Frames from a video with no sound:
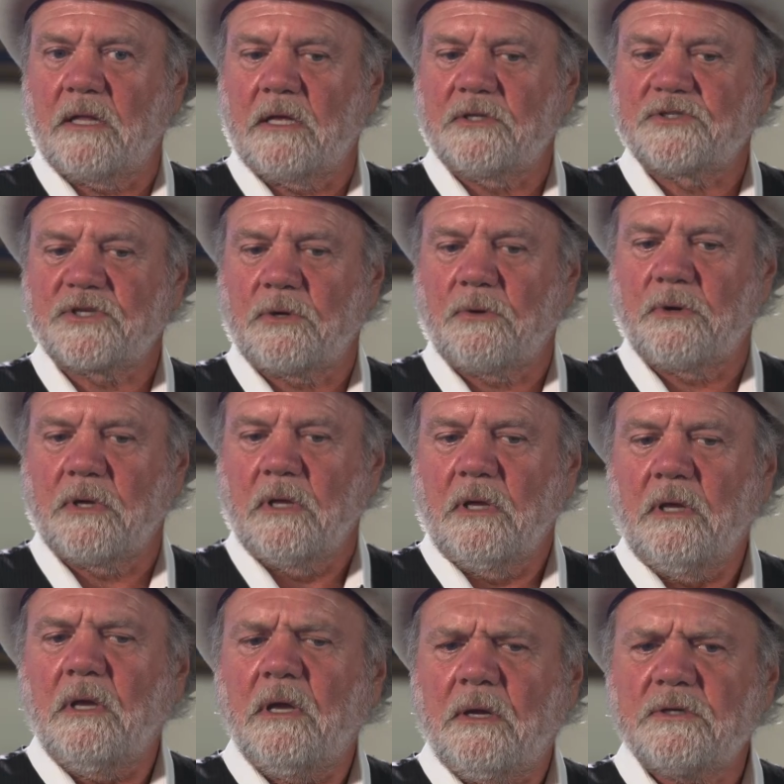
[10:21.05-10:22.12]
then, so
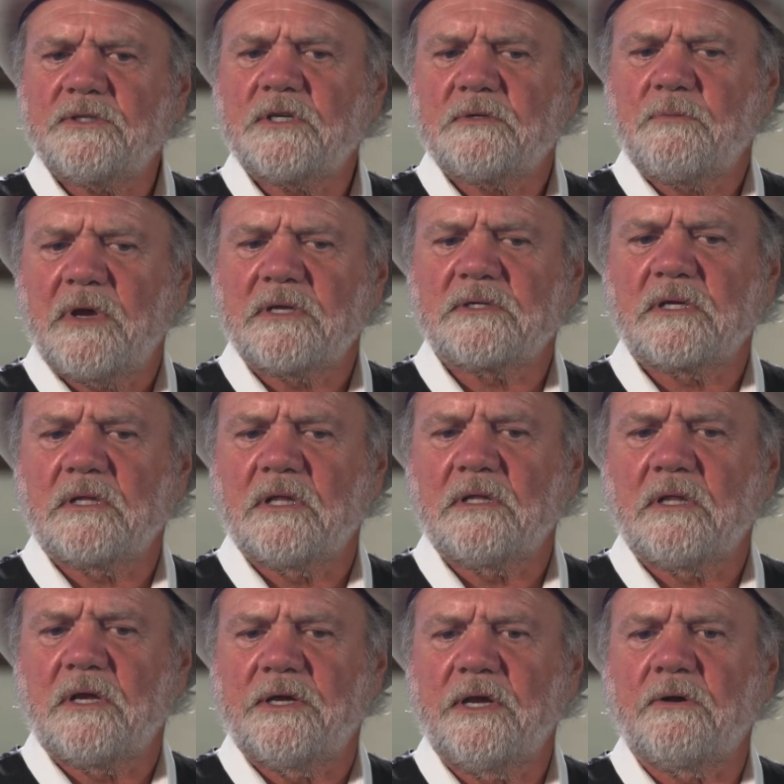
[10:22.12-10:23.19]
it was just
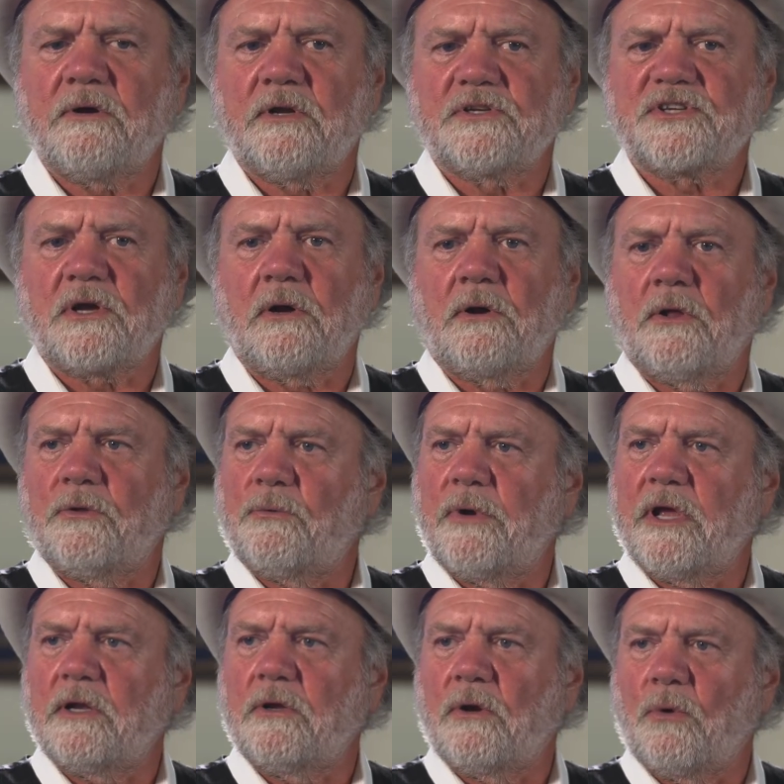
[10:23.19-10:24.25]
basically hearing a song on the
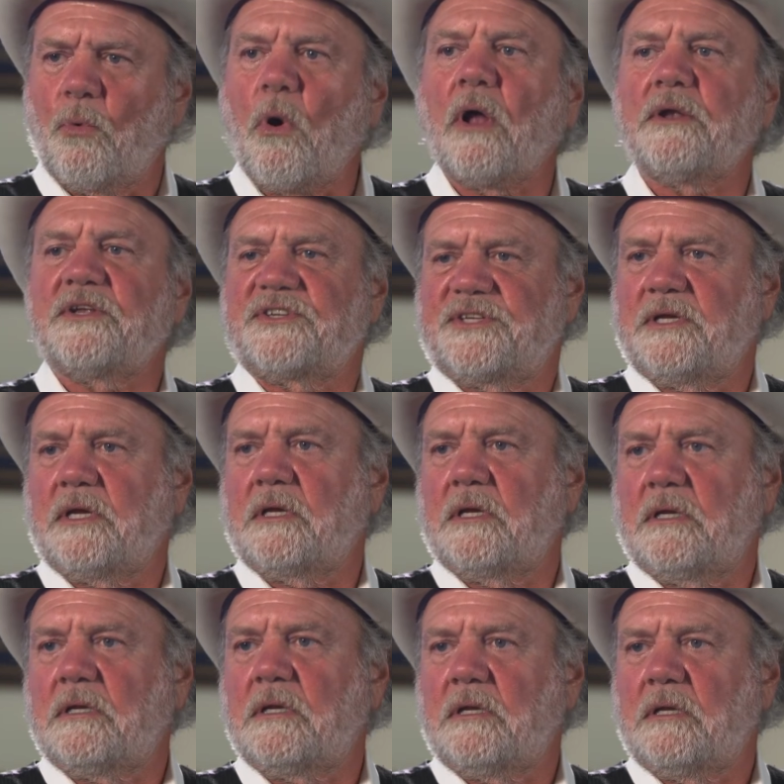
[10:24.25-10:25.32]
radio, wanting to sing
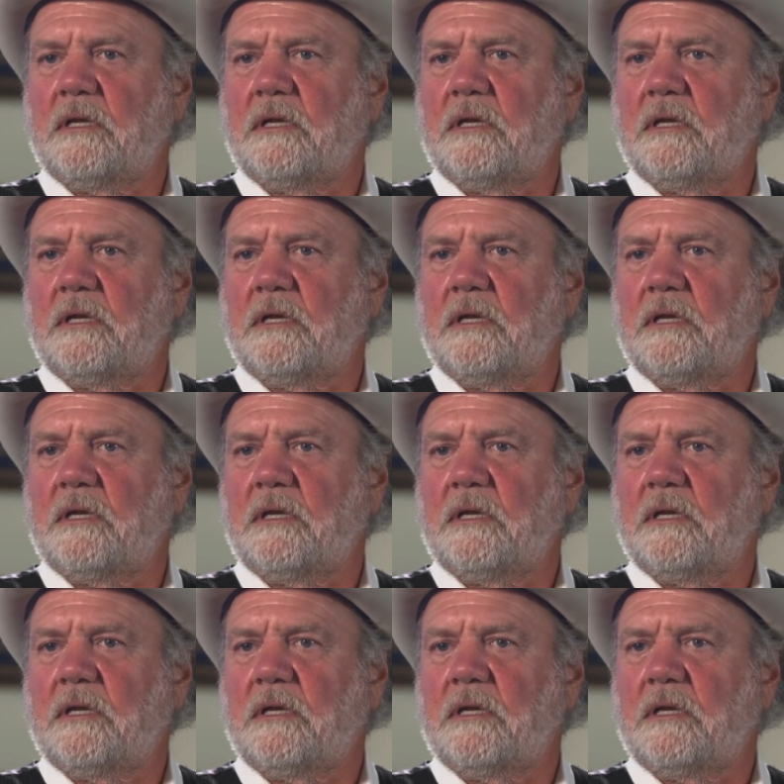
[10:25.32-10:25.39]
it,